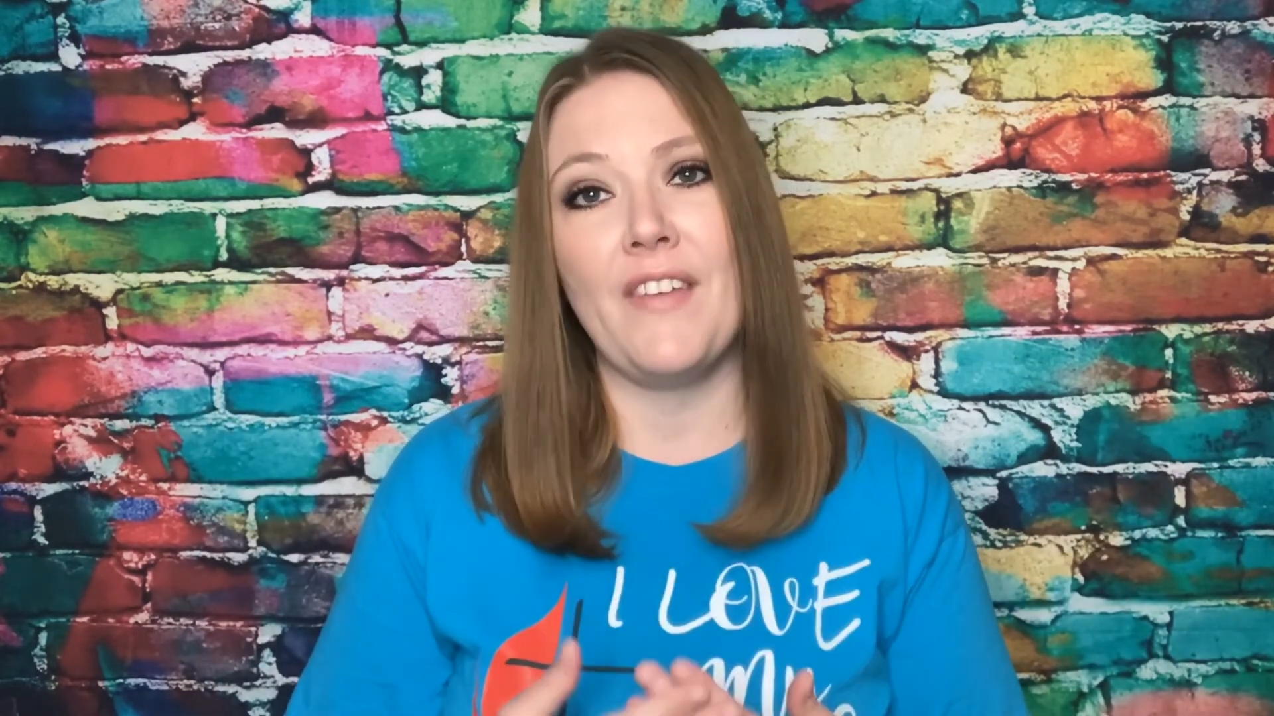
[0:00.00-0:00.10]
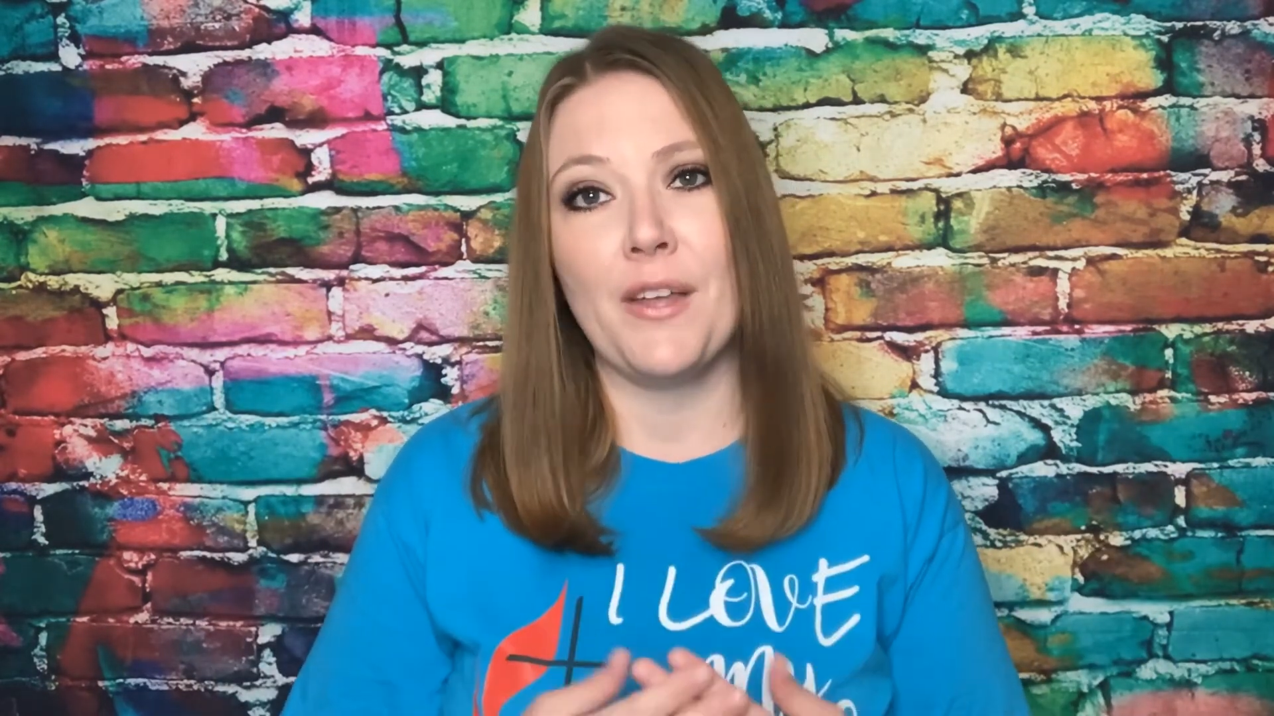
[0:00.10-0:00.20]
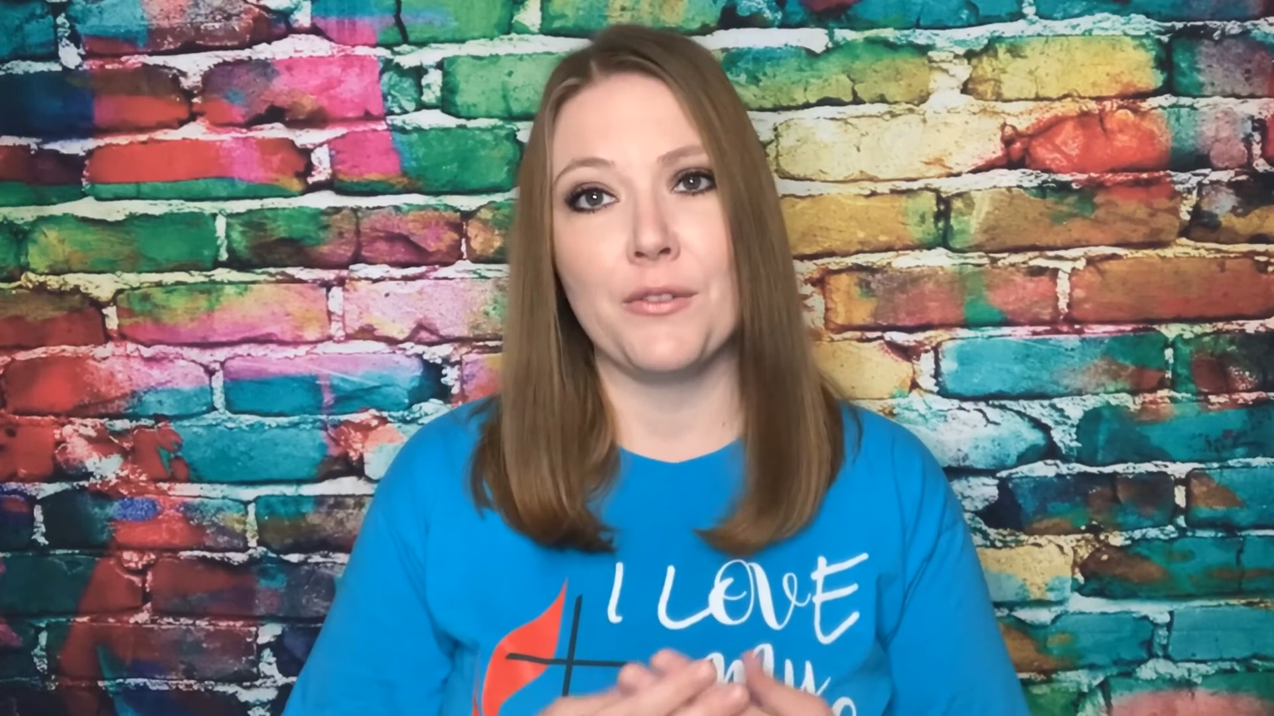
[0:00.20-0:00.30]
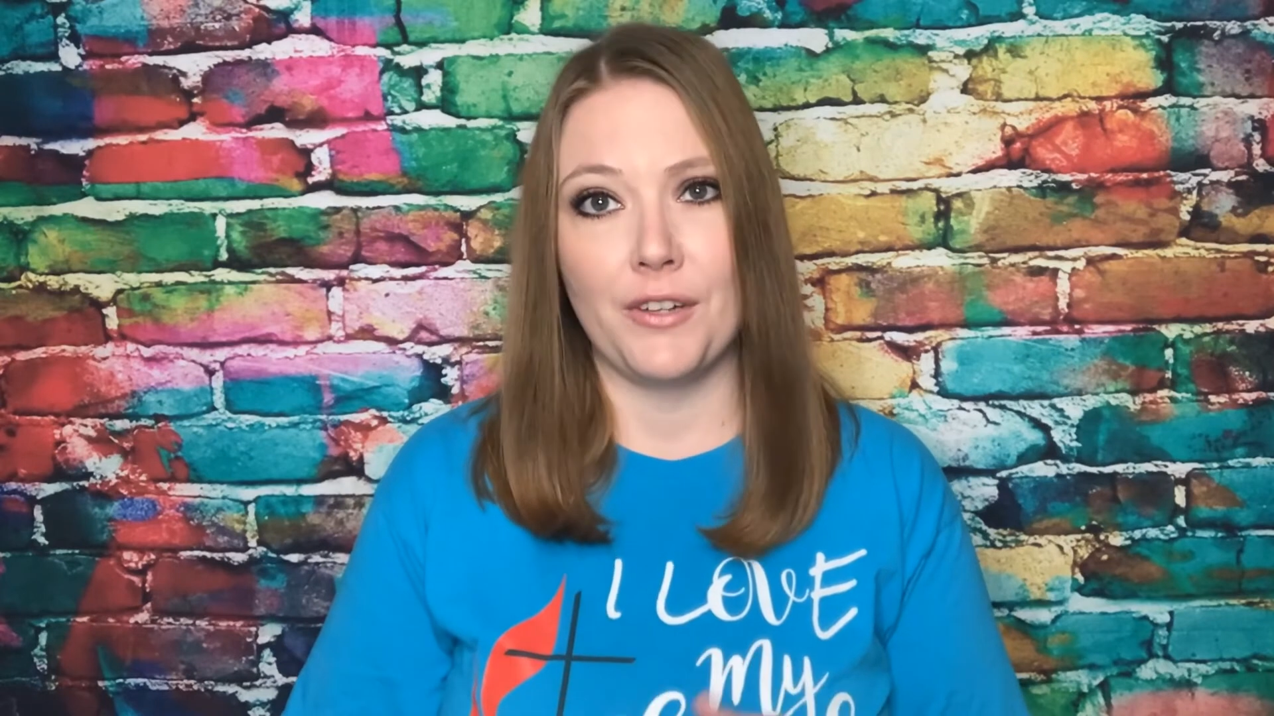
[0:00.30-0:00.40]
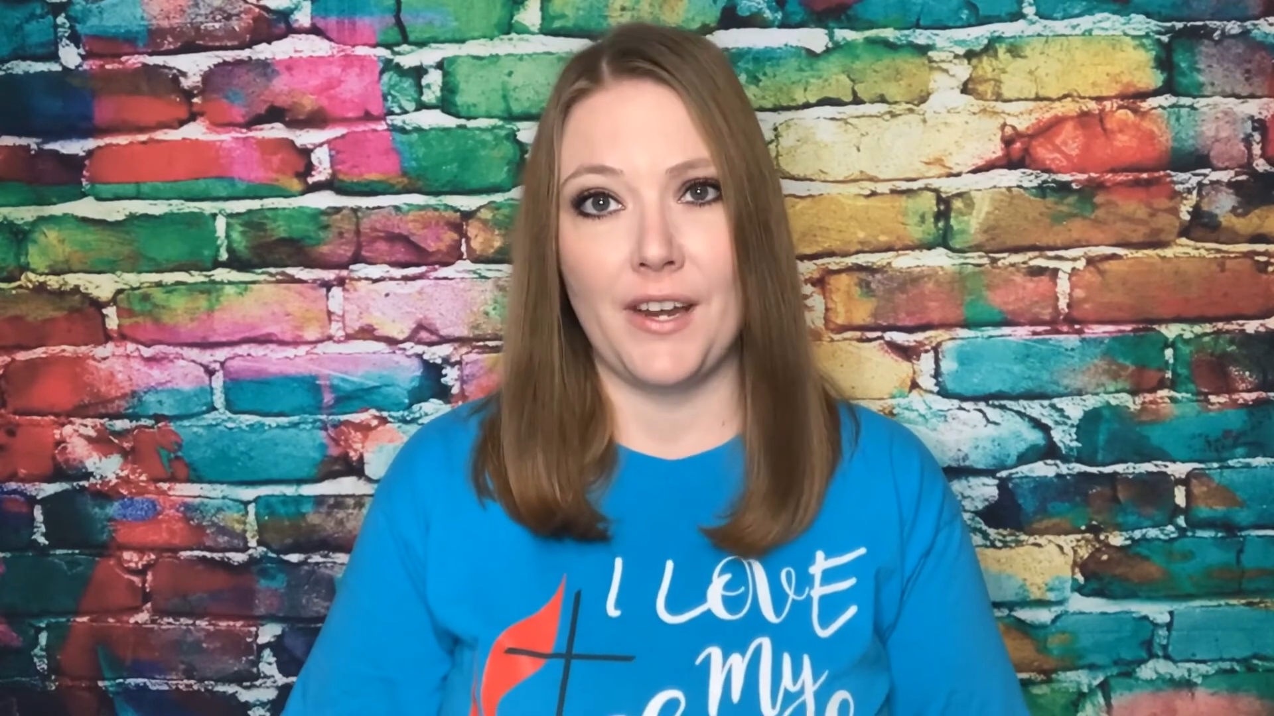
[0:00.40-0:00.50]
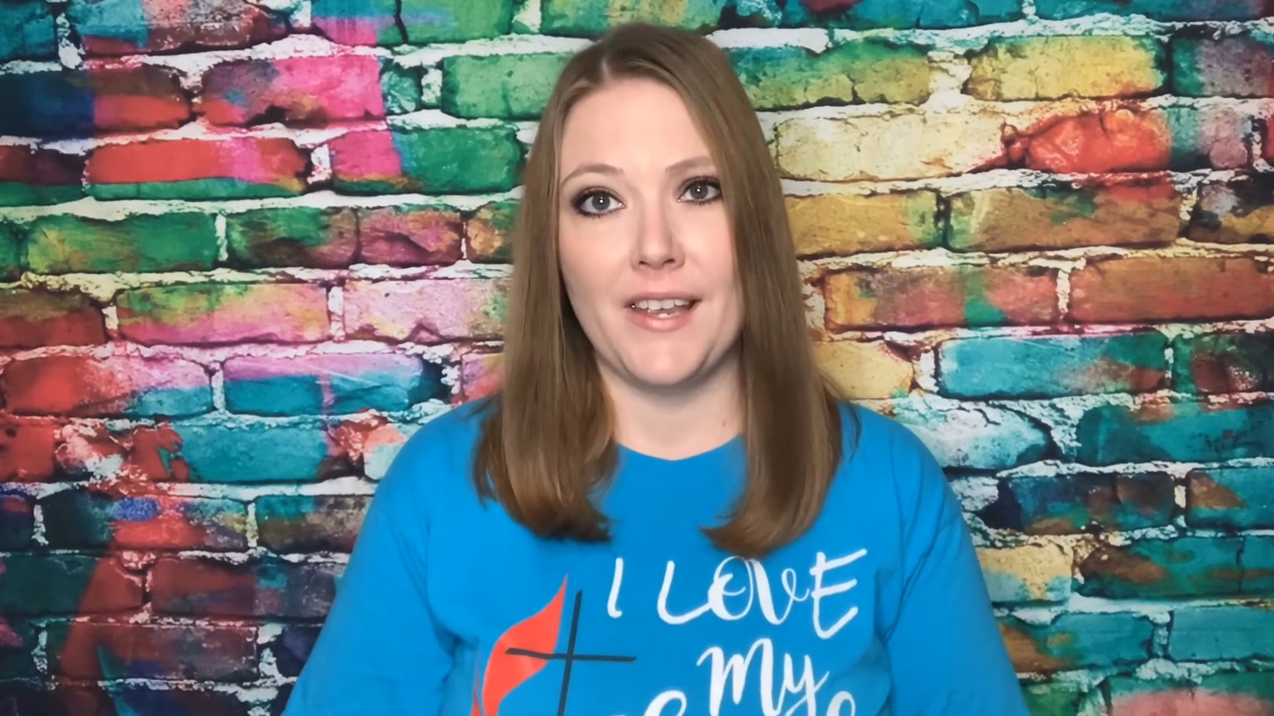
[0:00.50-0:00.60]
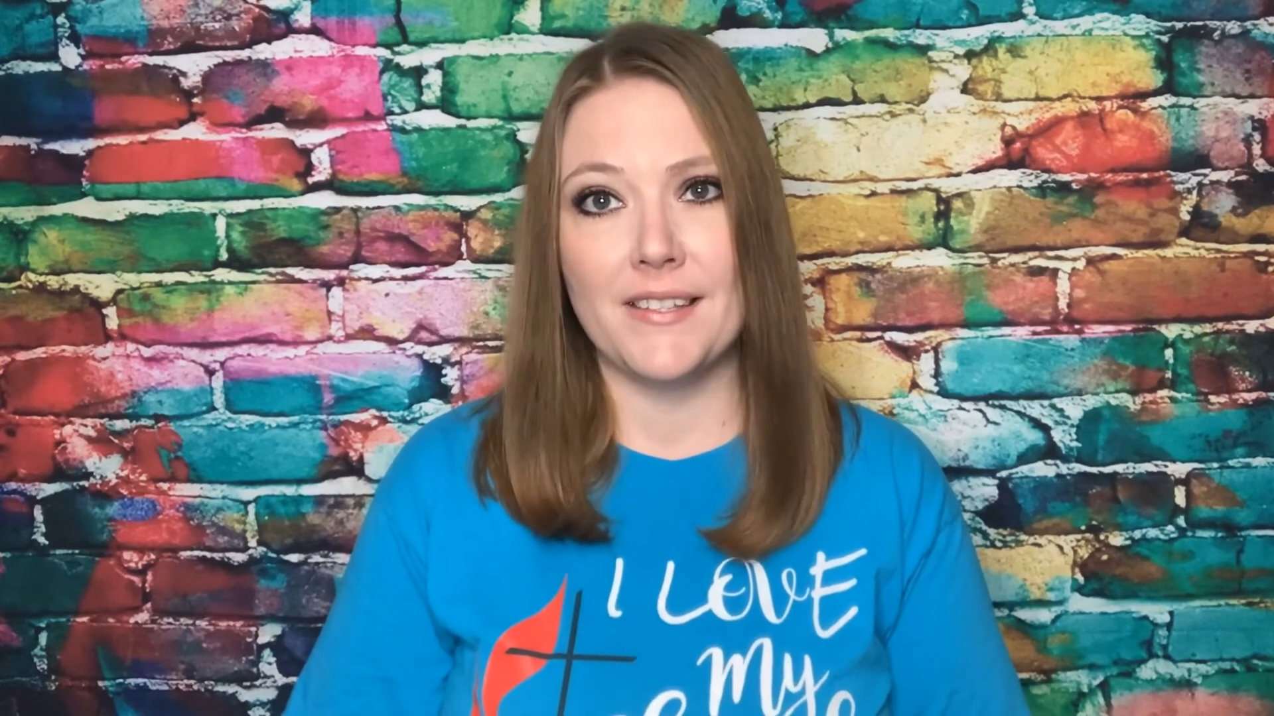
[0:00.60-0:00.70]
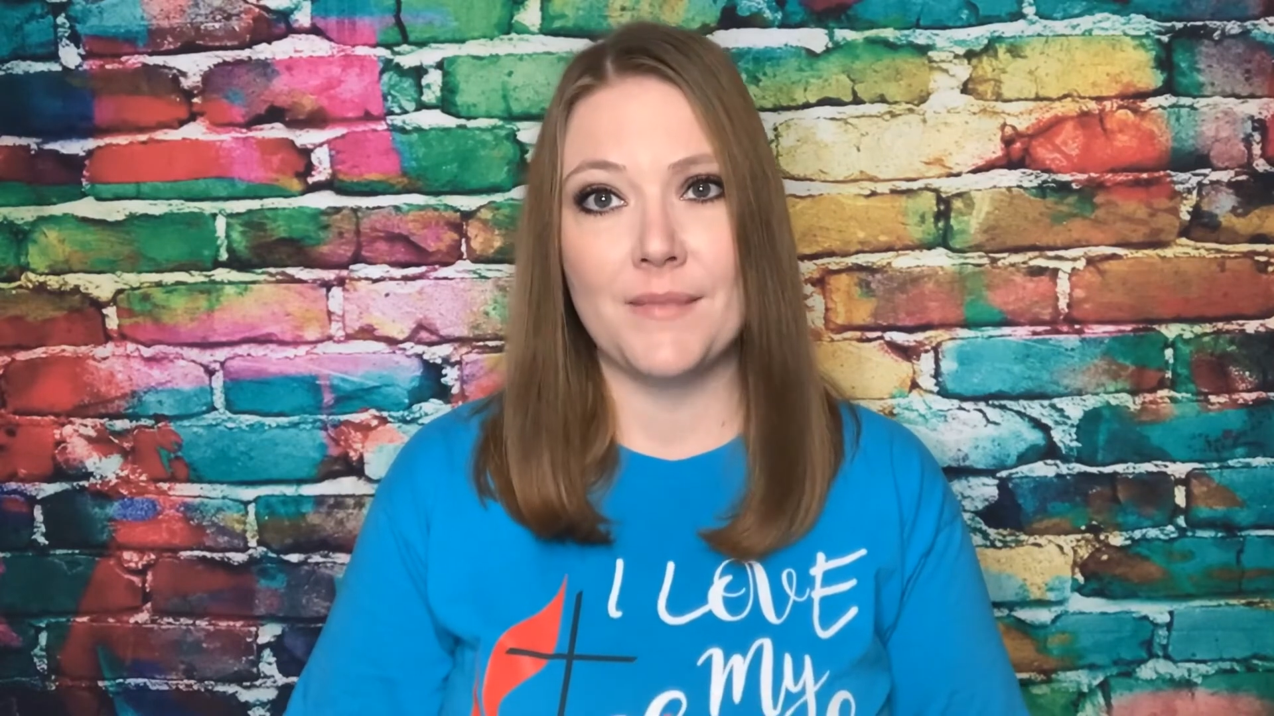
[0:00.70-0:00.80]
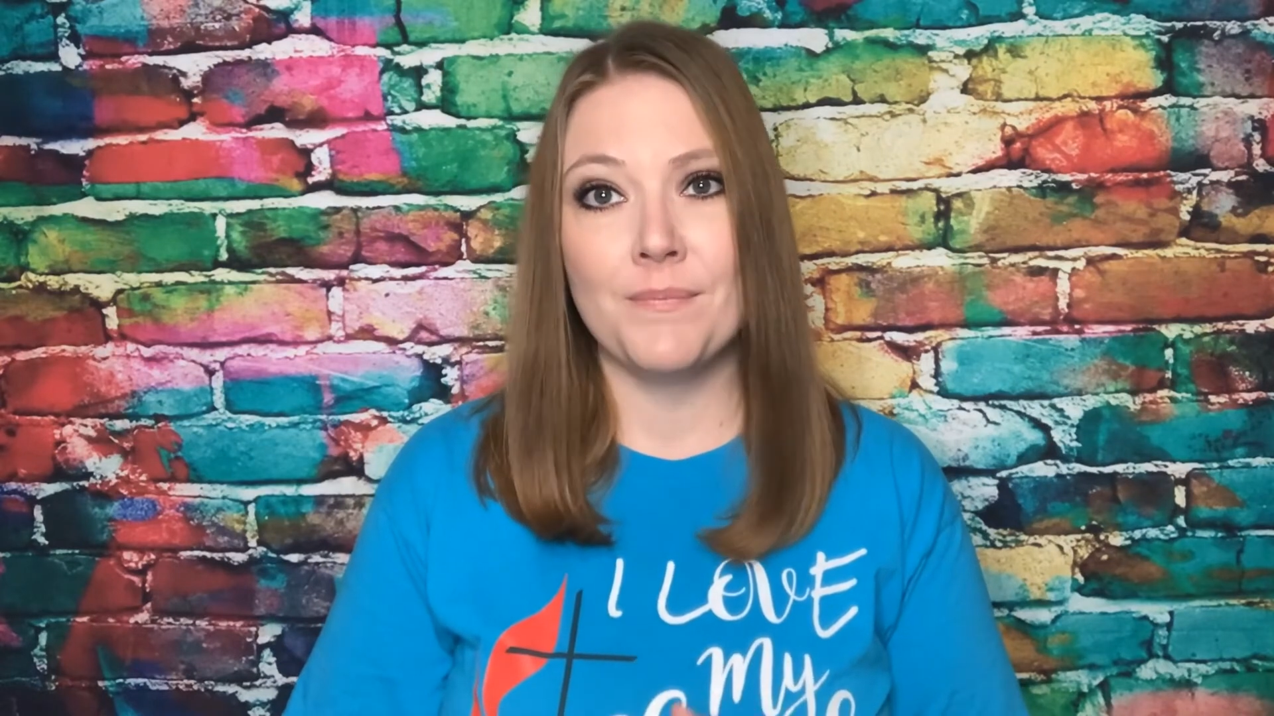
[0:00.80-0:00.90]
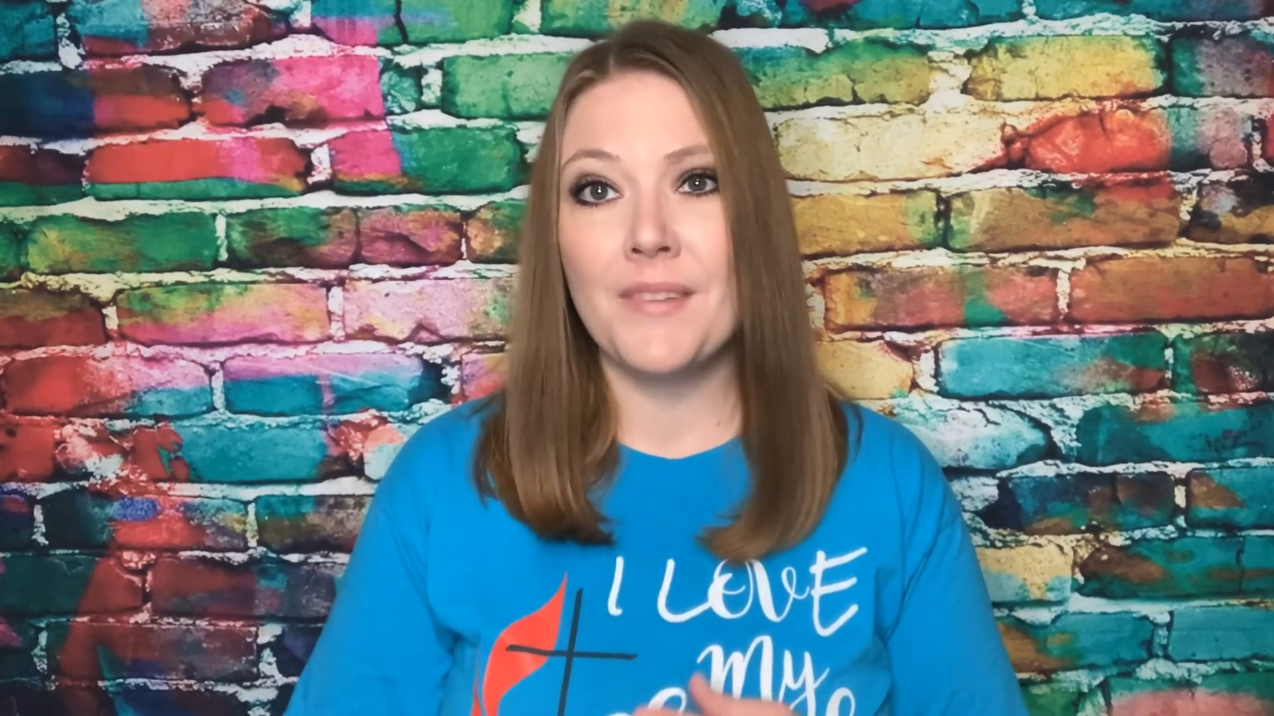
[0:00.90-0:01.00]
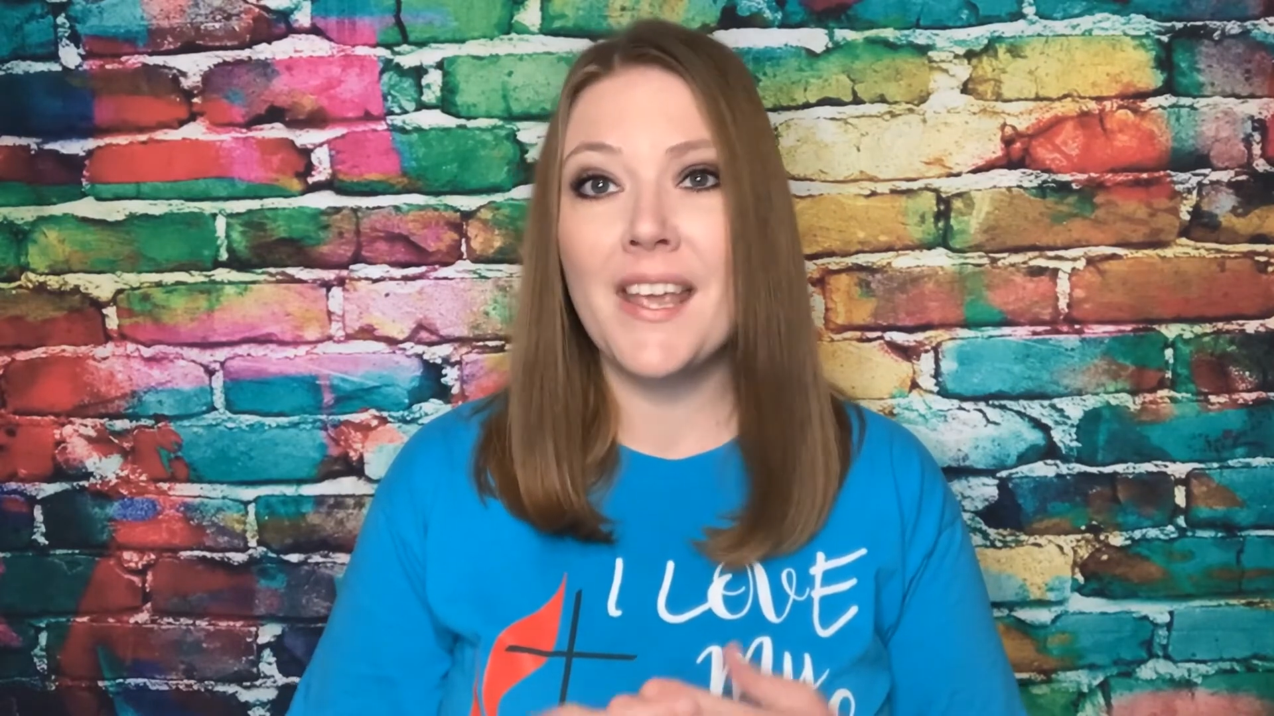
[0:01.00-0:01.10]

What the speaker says: found grace.